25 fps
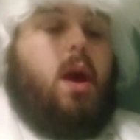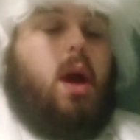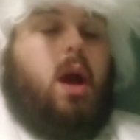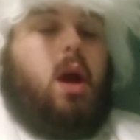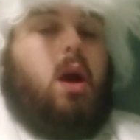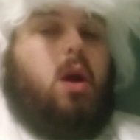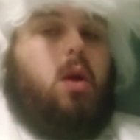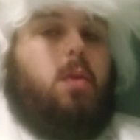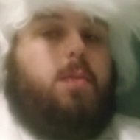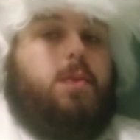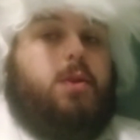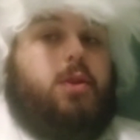
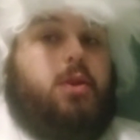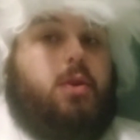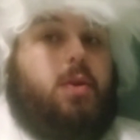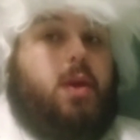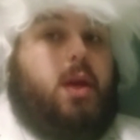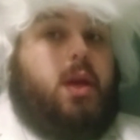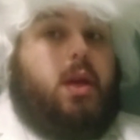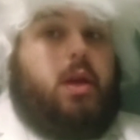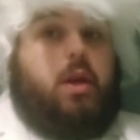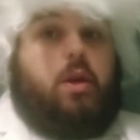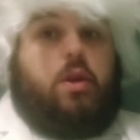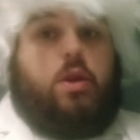I'll be
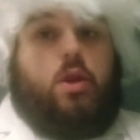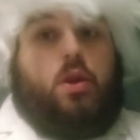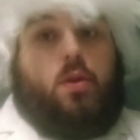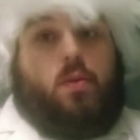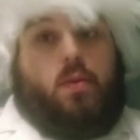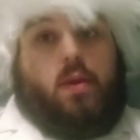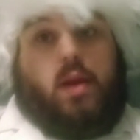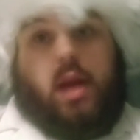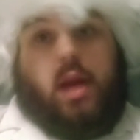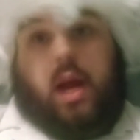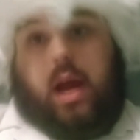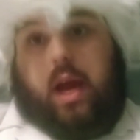doing a
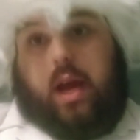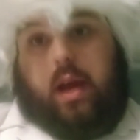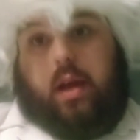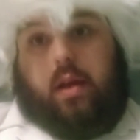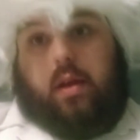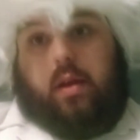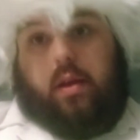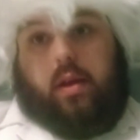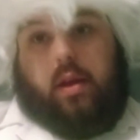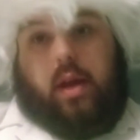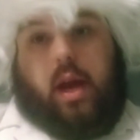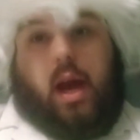Q&A.
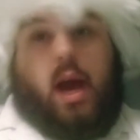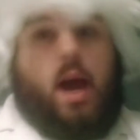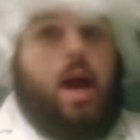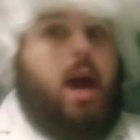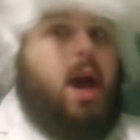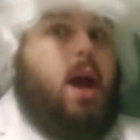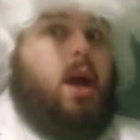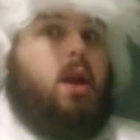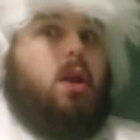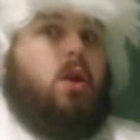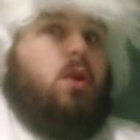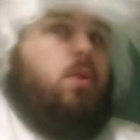
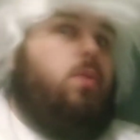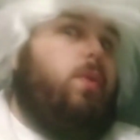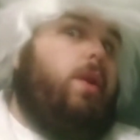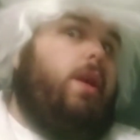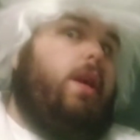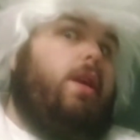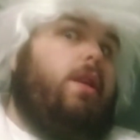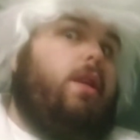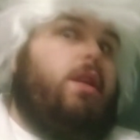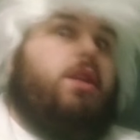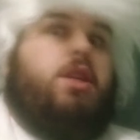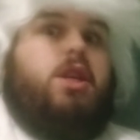
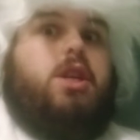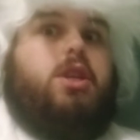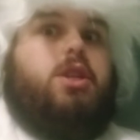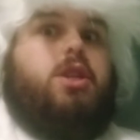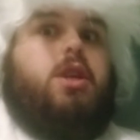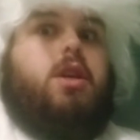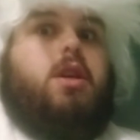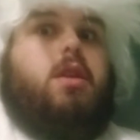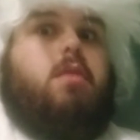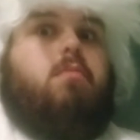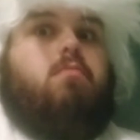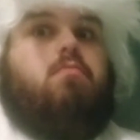Halloween
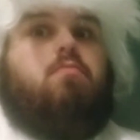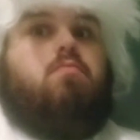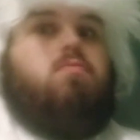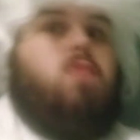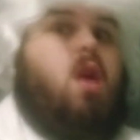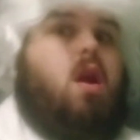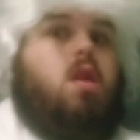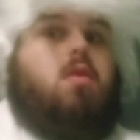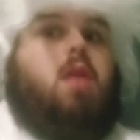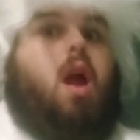edition.